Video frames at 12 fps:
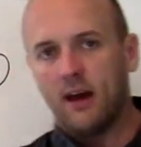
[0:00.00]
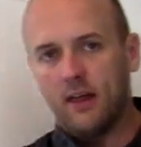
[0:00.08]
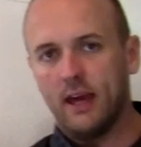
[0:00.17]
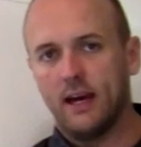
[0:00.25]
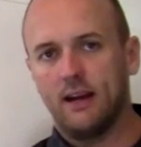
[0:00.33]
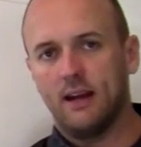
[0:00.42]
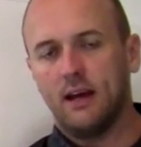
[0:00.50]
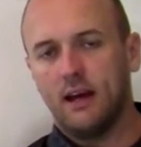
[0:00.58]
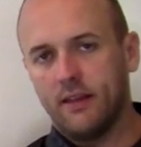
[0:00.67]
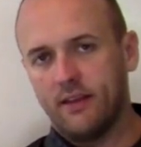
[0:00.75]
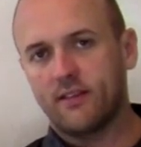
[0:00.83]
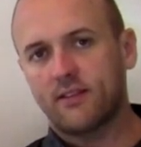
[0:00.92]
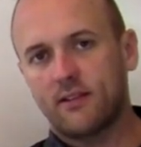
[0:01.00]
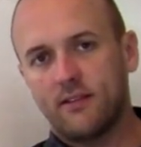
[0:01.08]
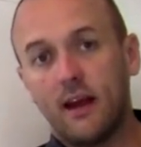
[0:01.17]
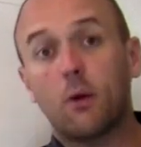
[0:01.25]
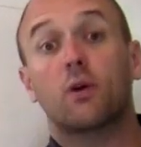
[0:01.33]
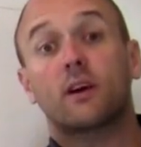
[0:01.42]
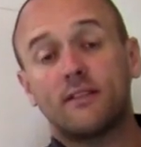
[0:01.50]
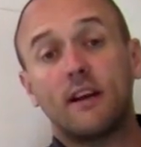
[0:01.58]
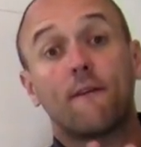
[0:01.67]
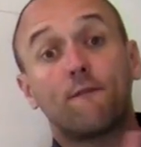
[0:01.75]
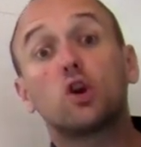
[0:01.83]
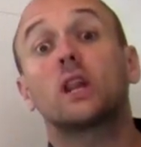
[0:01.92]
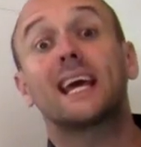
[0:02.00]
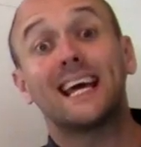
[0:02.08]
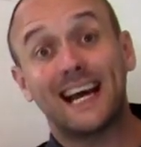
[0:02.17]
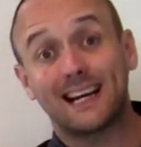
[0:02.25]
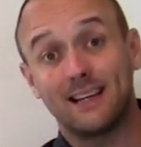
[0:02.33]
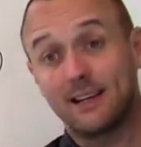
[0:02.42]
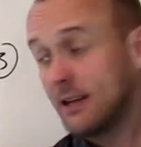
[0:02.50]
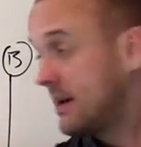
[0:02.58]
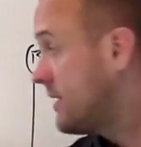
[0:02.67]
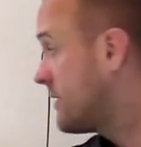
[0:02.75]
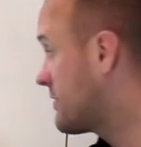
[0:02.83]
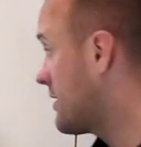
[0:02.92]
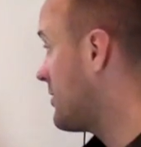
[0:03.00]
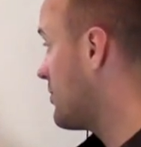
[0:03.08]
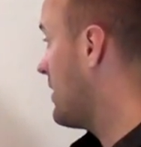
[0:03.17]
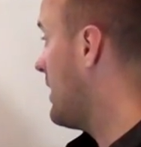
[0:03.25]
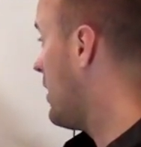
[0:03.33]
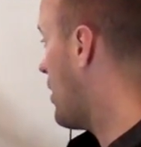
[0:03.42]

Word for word: then this network is now fully connected. So